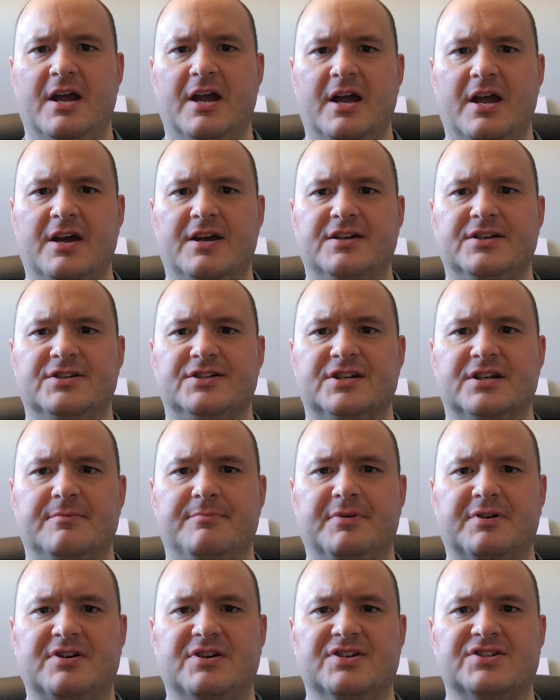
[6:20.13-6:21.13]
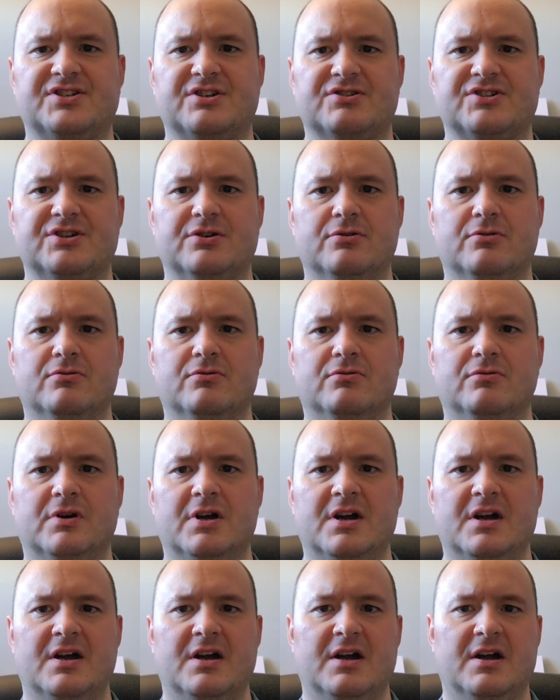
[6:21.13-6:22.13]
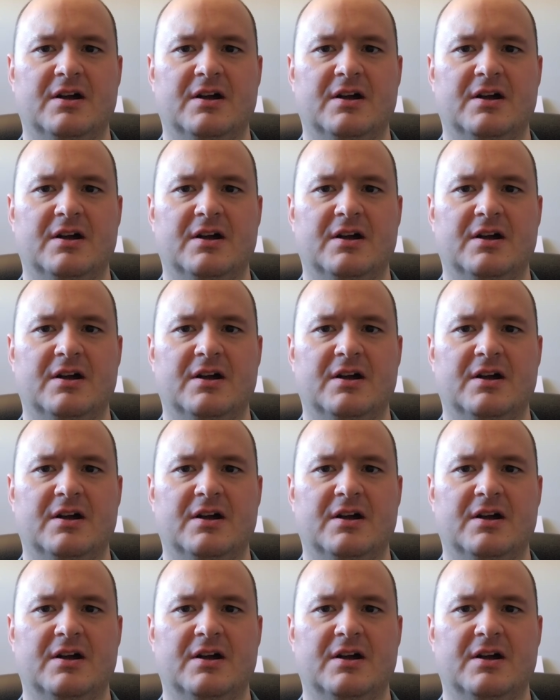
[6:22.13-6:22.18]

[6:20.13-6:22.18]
And uh, because they're so,